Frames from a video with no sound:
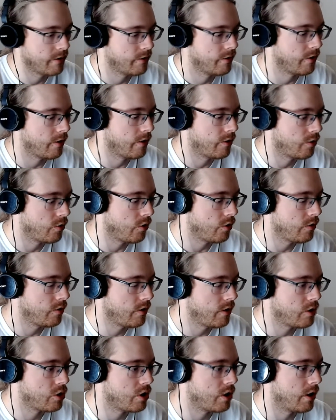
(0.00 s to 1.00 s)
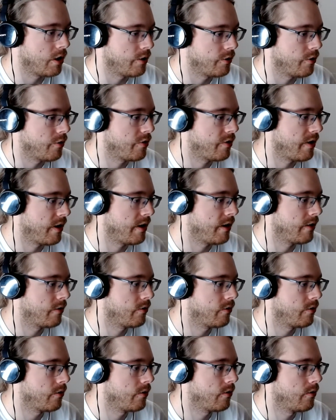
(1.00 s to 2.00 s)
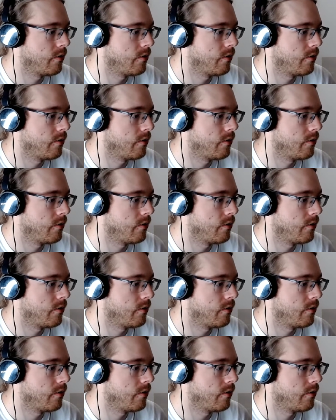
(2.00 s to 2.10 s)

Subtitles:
It's good that she understands.